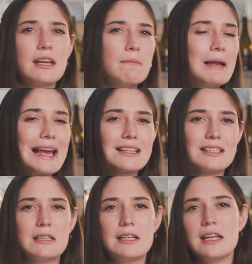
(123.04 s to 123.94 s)

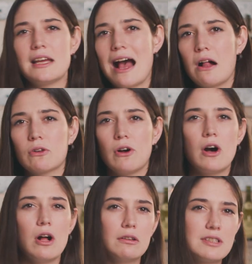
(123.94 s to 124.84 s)
complexity,
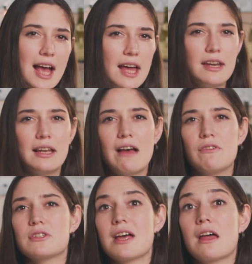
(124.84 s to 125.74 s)
alcohol, tannin
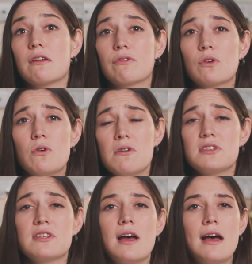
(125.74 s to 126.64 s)
levels, and of course,